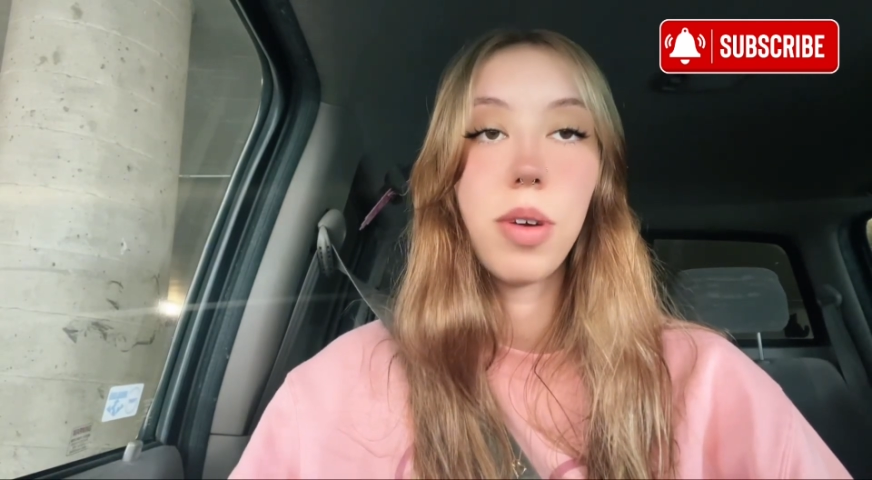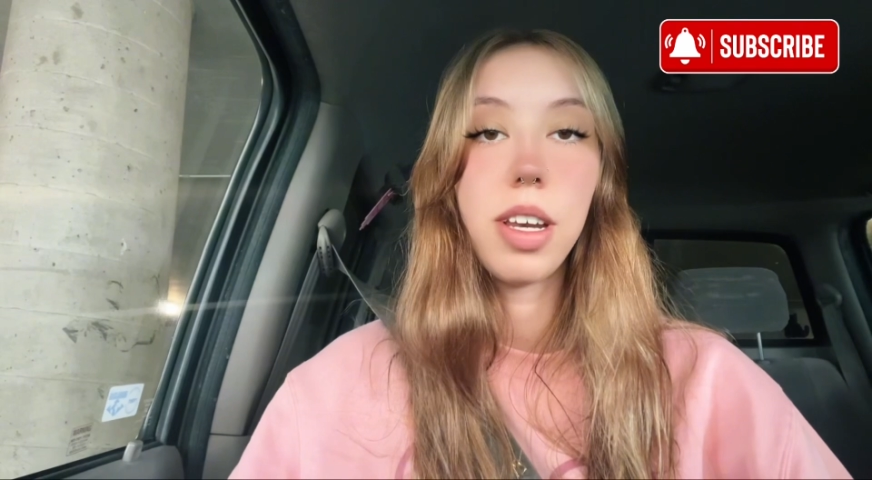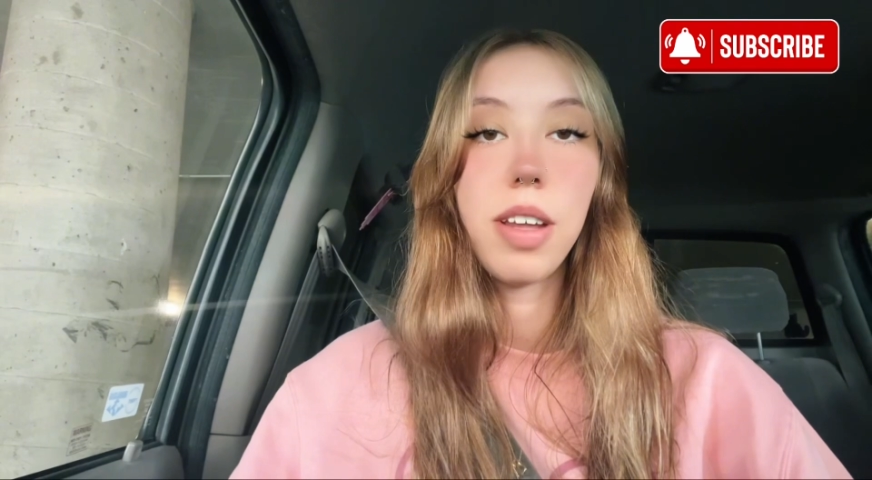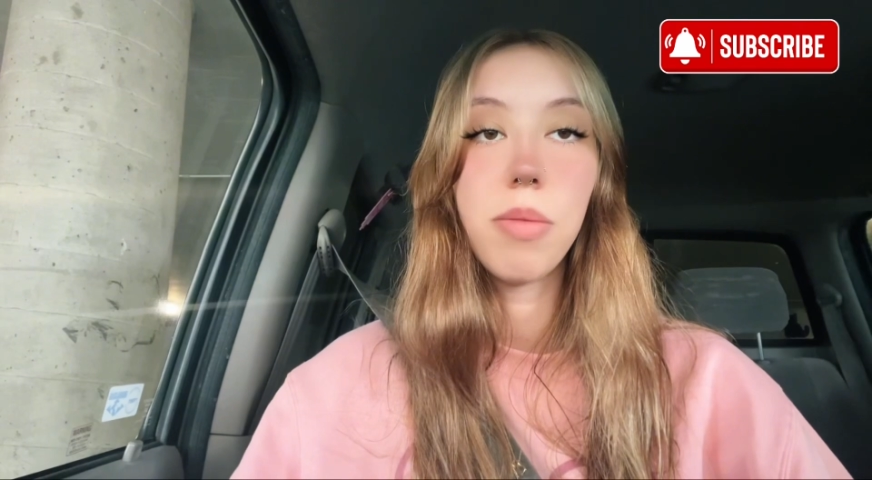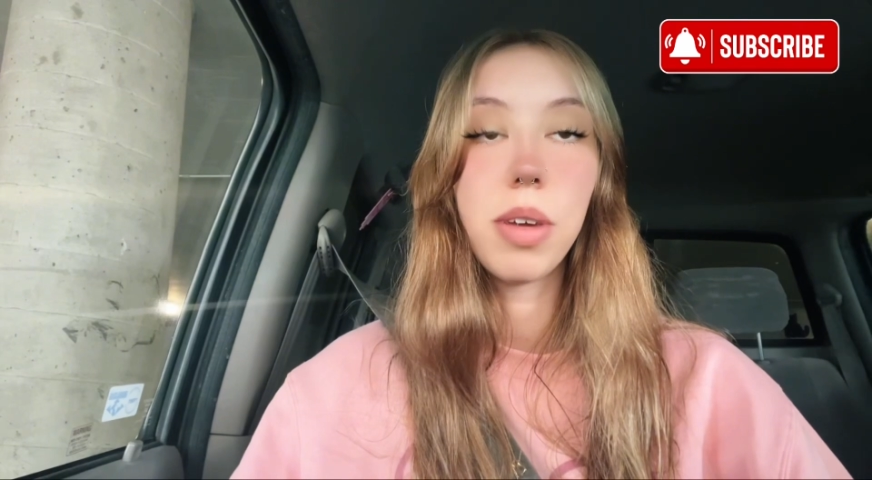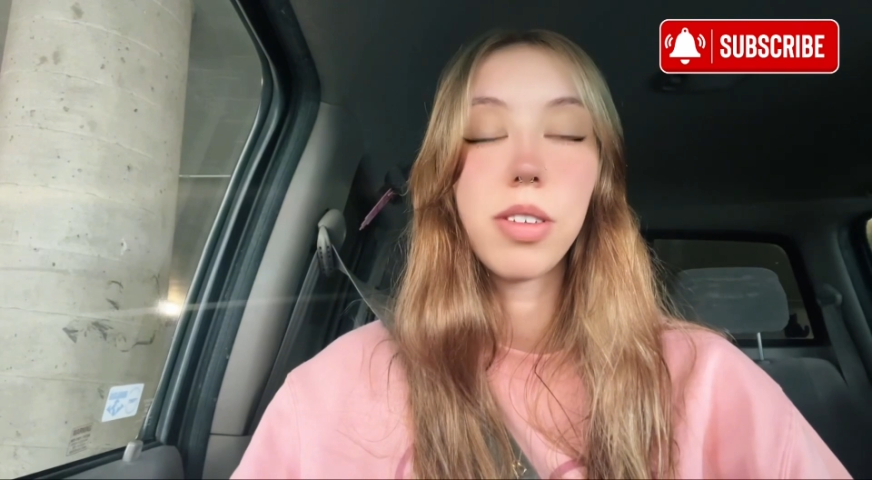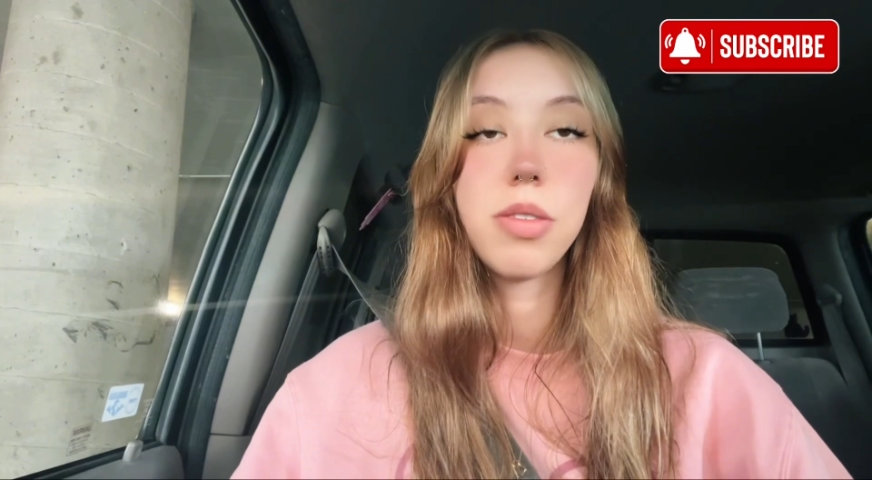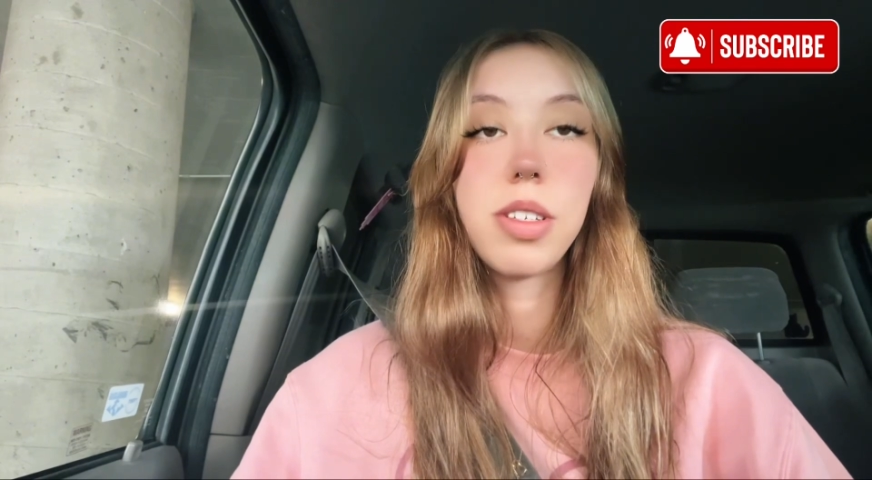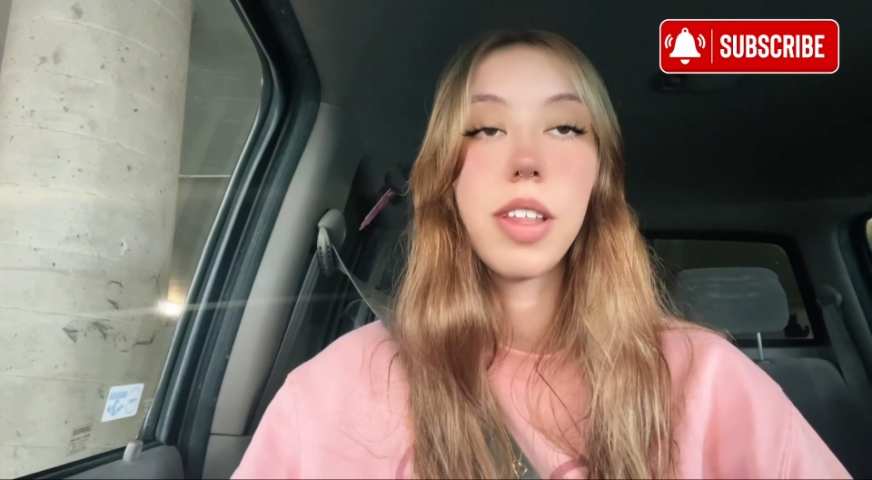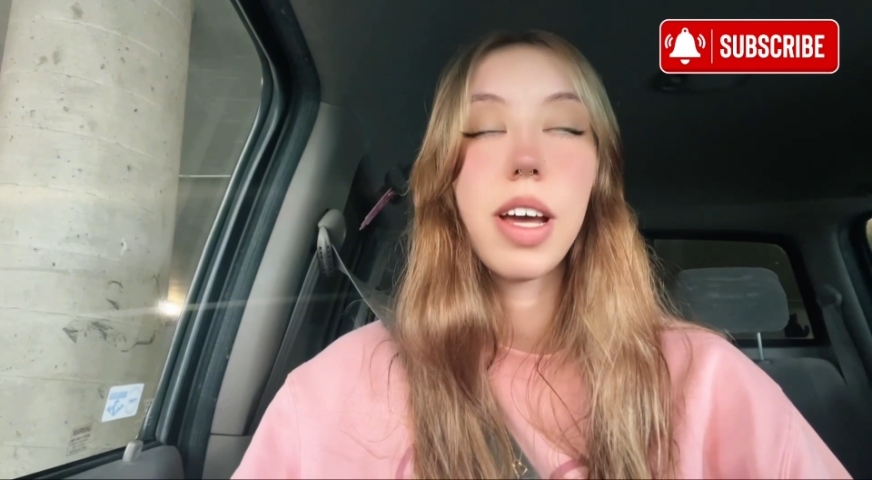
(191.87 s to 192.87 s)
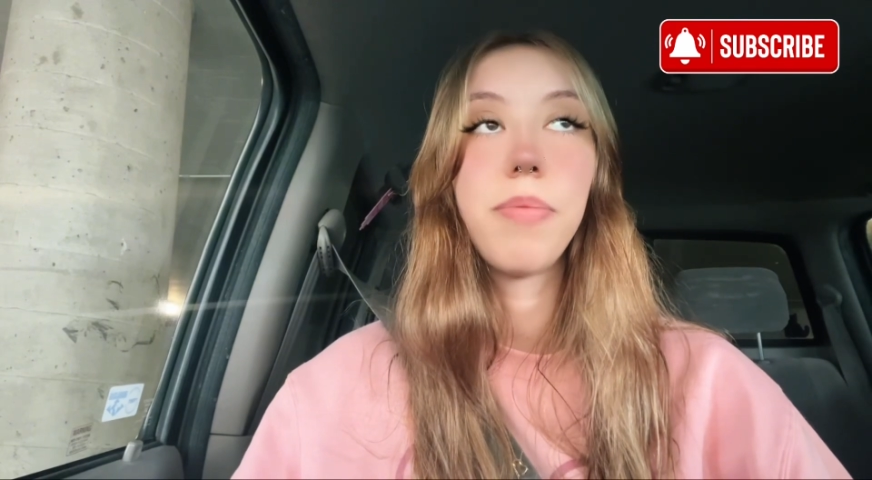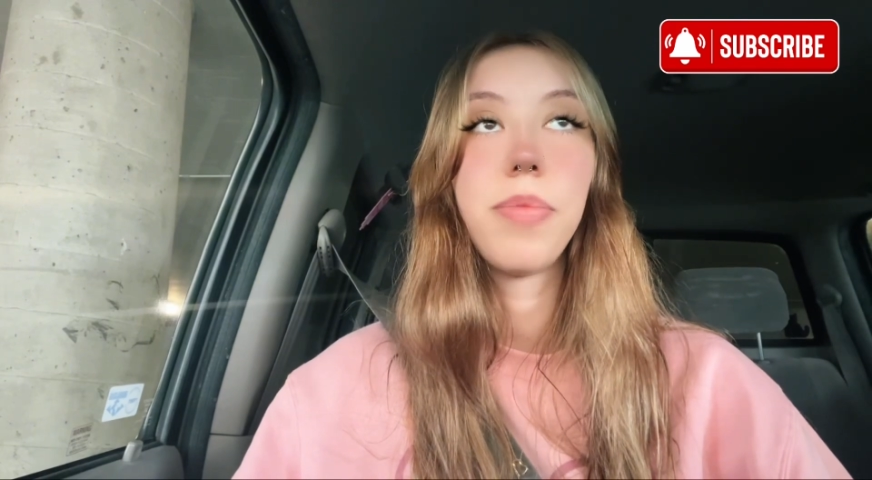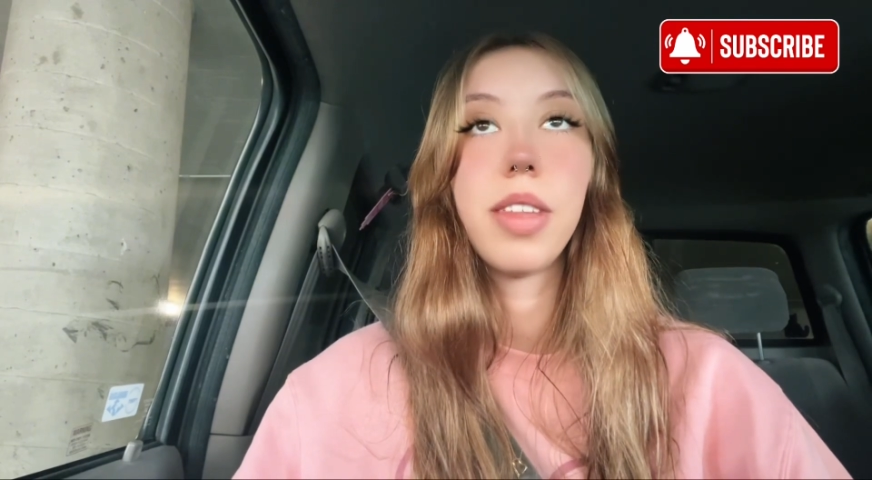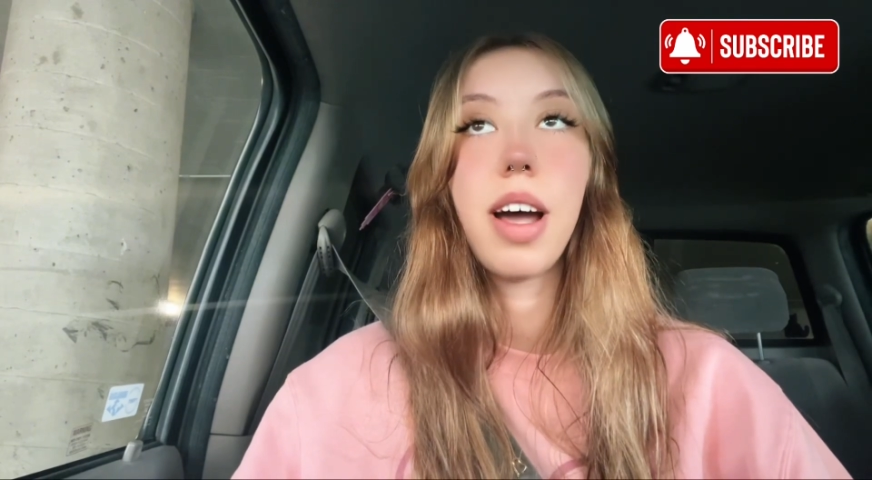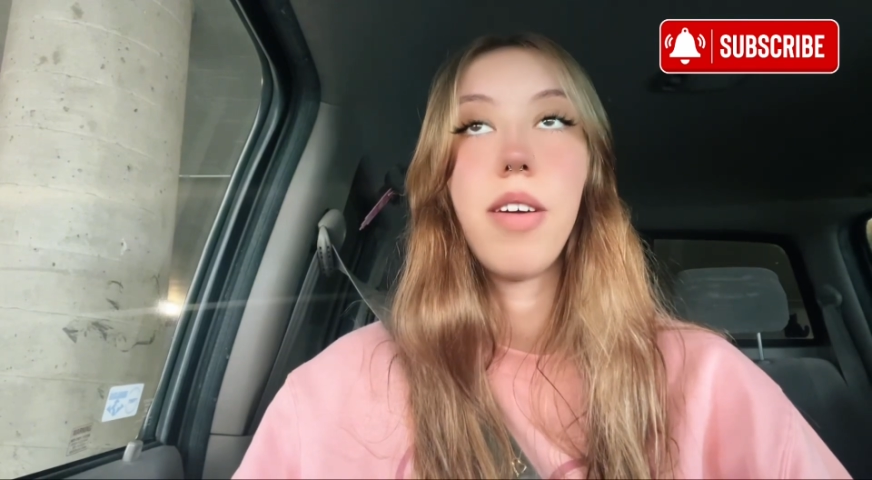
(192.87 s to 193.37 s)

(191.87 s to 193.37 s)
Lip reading: even be close to that. I